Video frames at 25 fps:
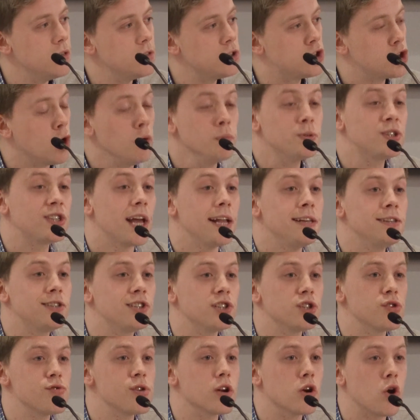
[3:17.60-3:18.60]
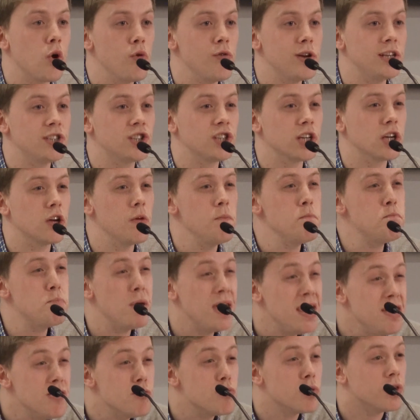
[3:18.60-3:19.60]
Job centres are encouraged to
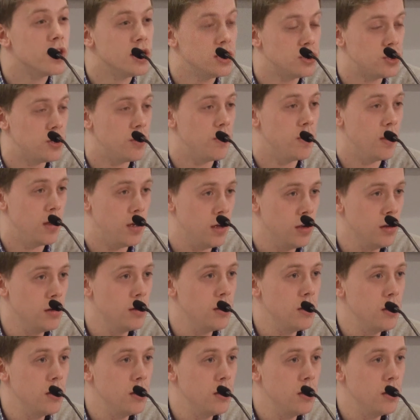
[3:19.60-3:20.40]
compete with each other